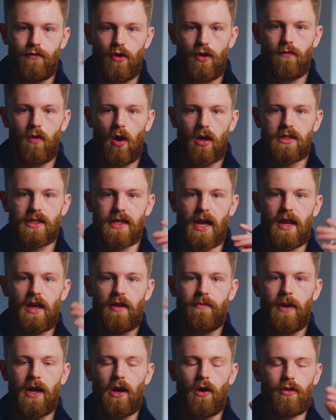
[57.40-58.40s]
If you've watched any
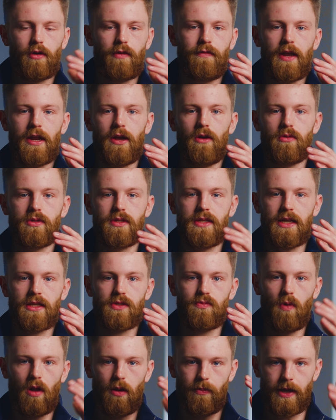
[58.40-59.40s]
of my other videos
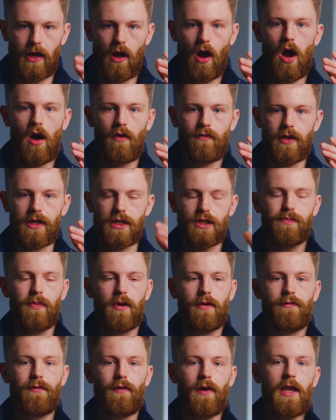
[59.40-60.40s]
this will be obvious,
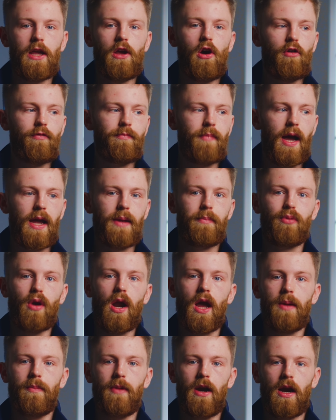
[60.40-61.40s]
but three of my
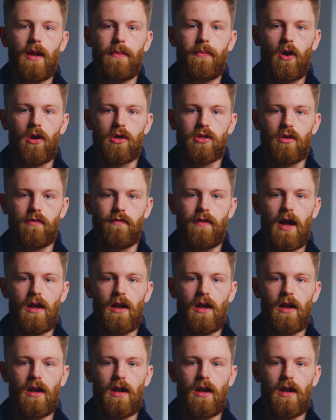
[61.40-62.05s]
primary personal